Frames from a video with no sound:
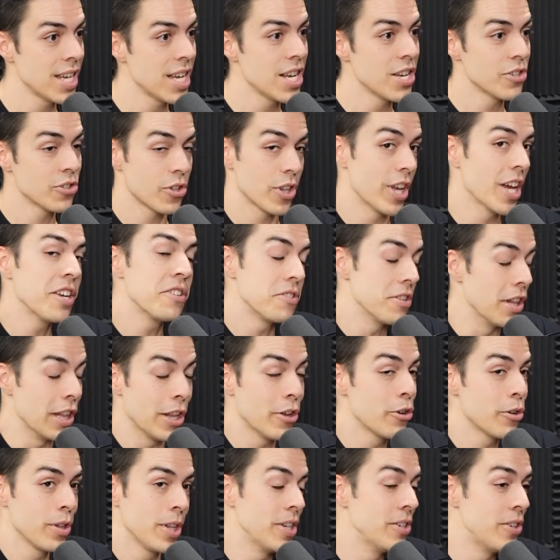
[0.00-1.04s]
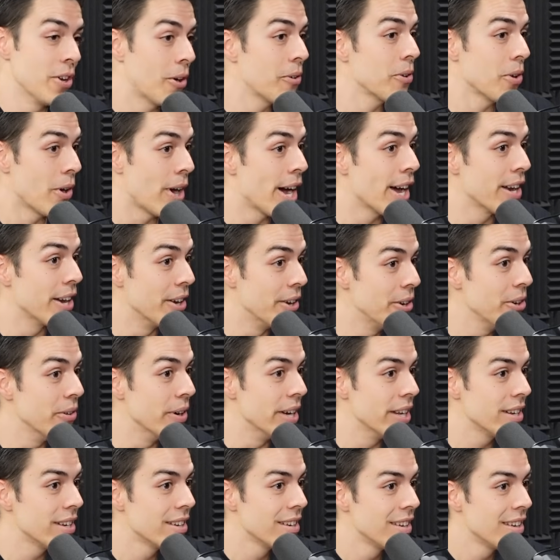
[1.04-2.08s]
So they literally don't know how to do
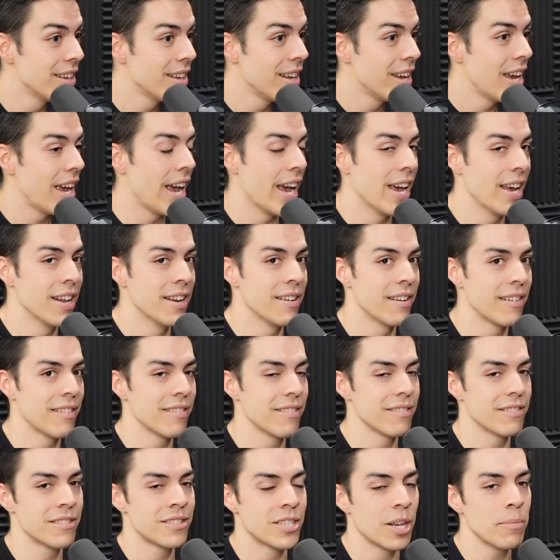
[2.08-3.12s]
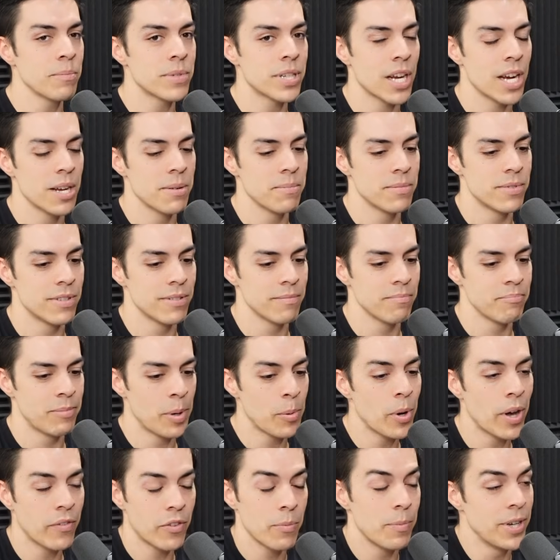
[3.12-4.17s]
it. And sometimes
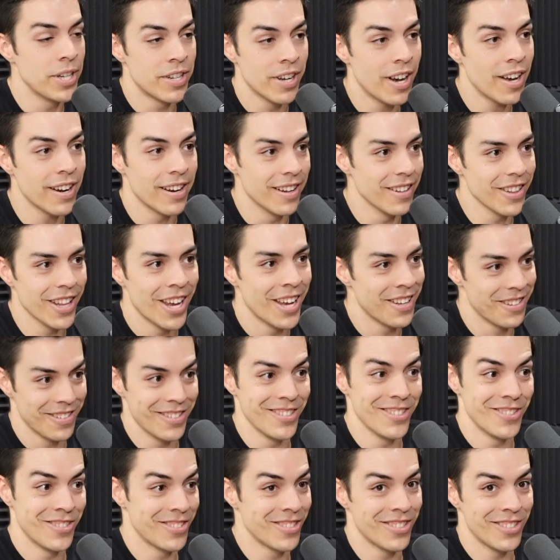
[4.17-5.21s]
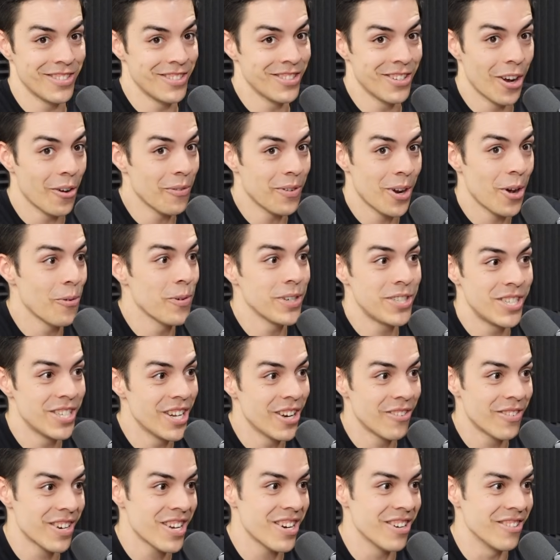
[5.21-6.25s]
people have to be taught it. Like you don't know what you
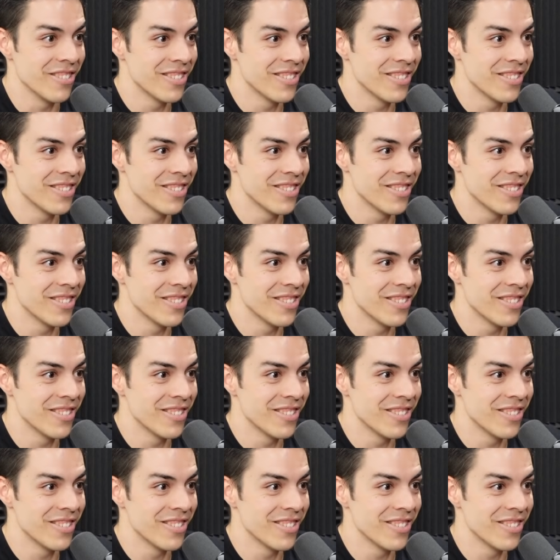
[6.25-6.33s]
don't know.